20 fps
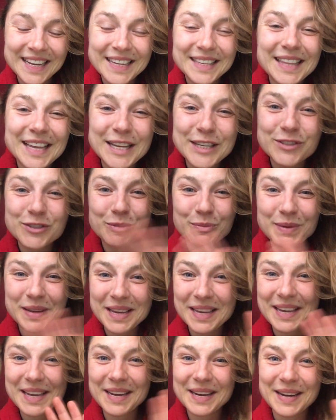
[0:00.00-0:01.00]
Thanks for
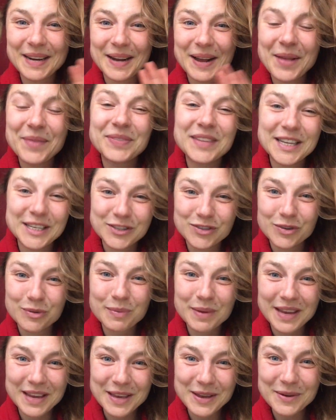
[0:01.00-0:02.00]
being here, and thanks for
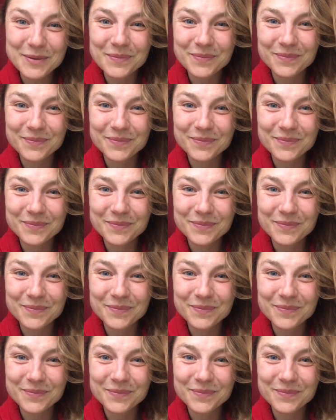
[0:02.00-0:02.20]
being you.